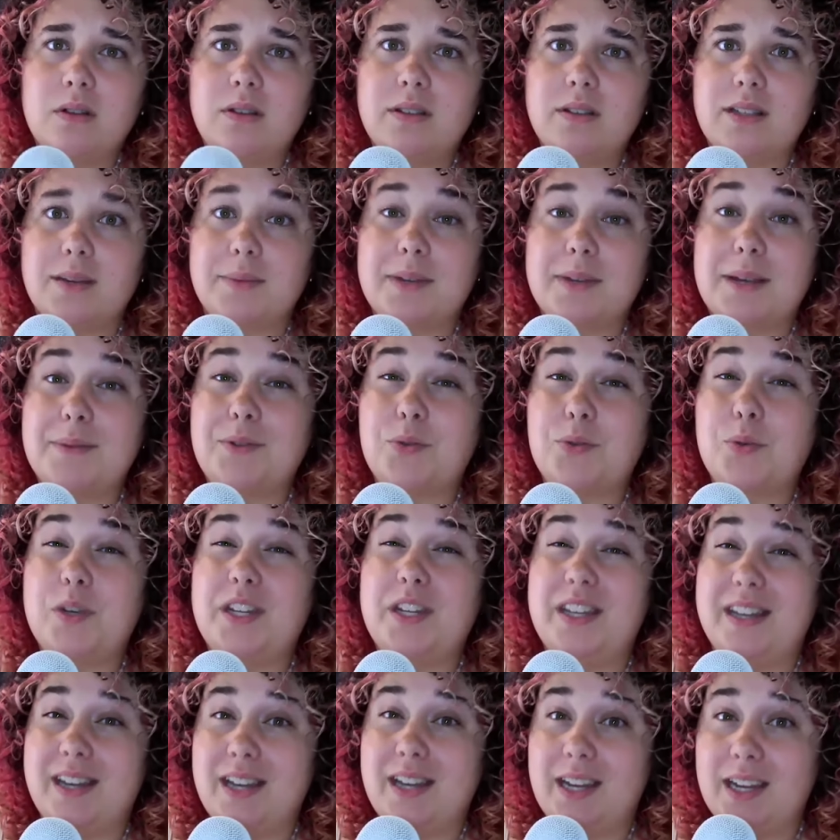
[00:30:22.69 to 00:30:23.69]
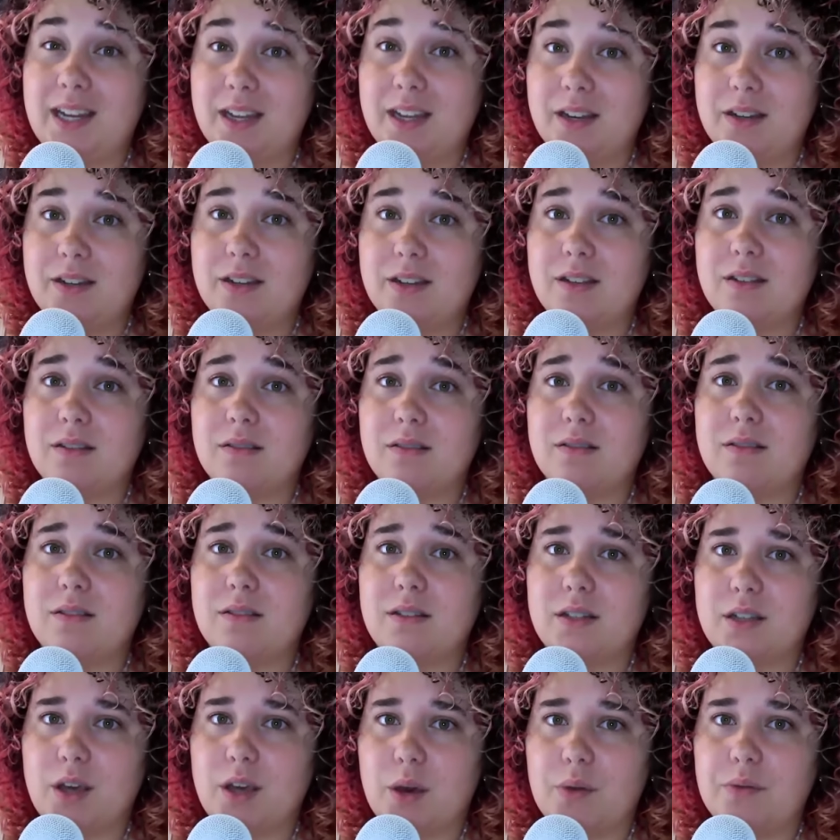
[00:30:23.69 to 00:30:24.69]
Sometimes we need
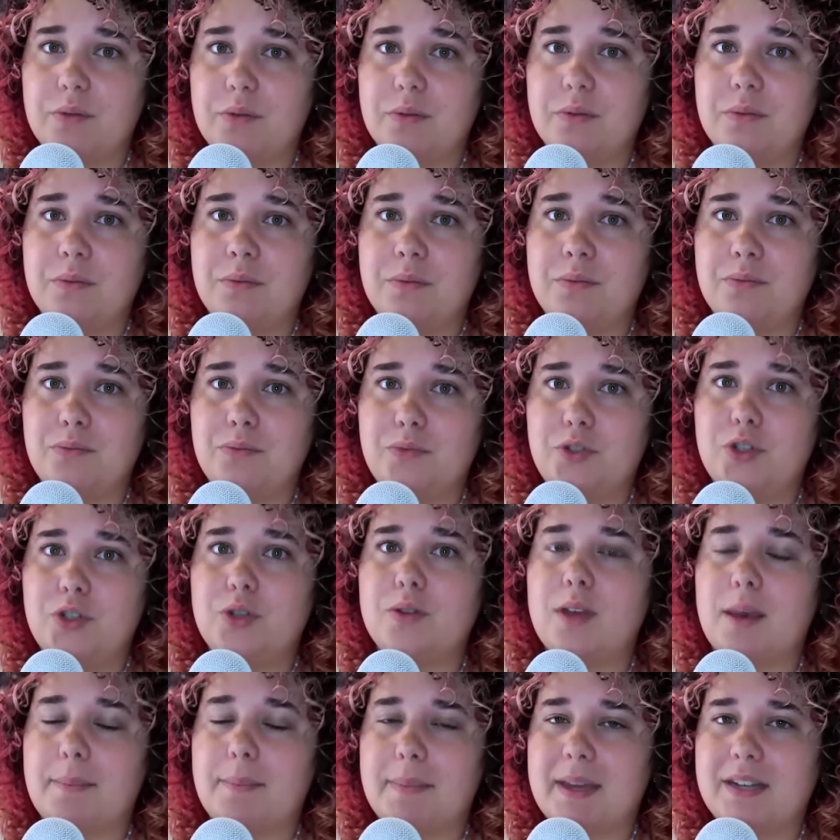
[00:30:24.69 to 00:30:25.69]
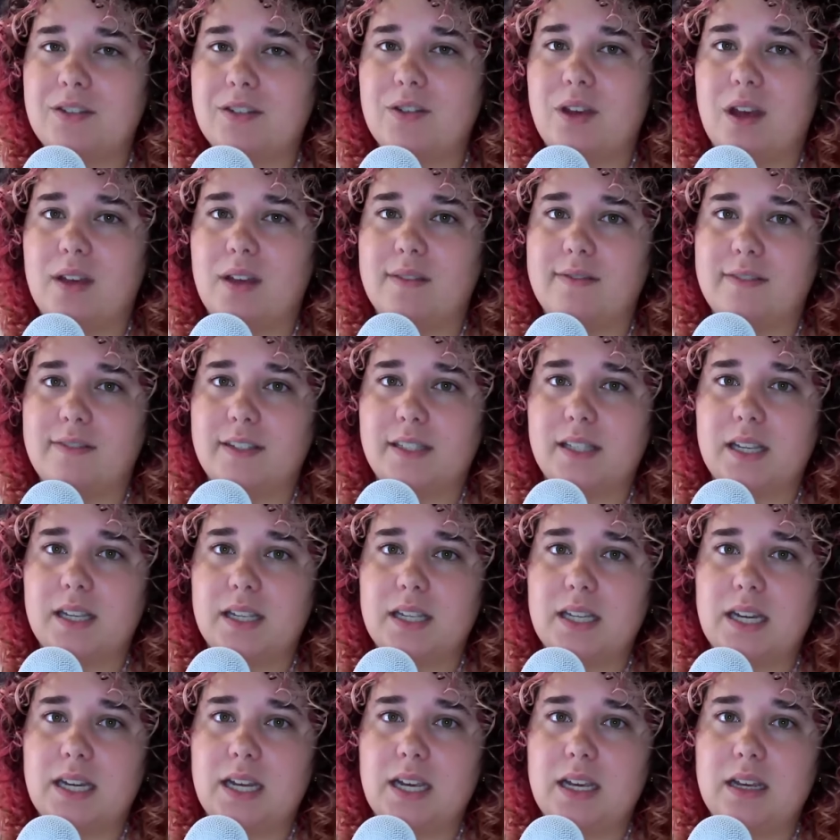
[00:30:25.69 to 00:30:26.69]
to go to that mental health
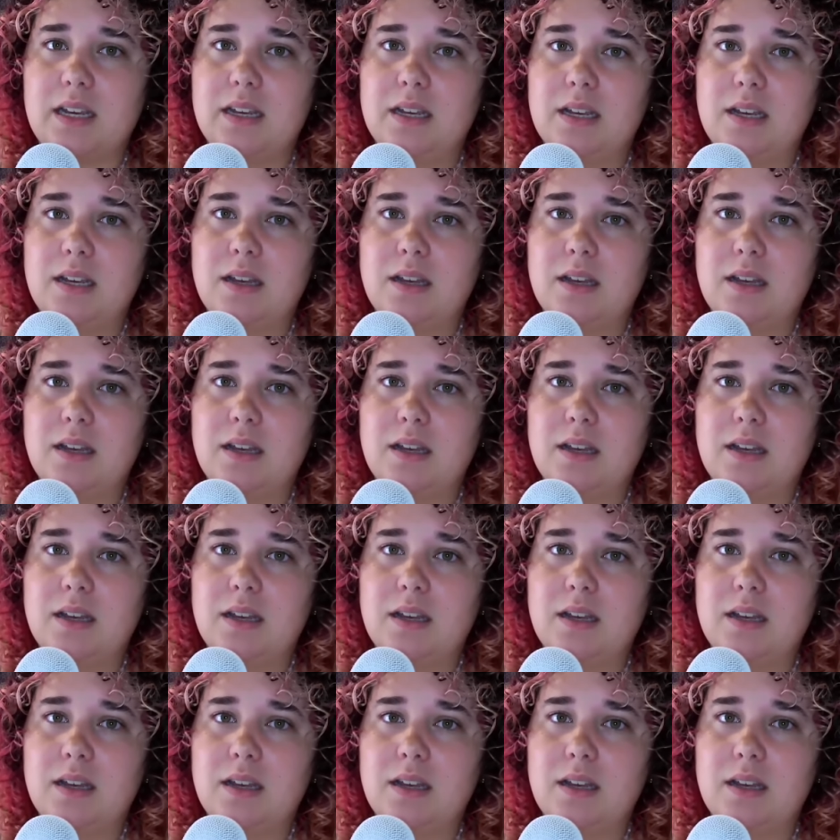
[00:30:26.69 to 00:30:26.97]
facility.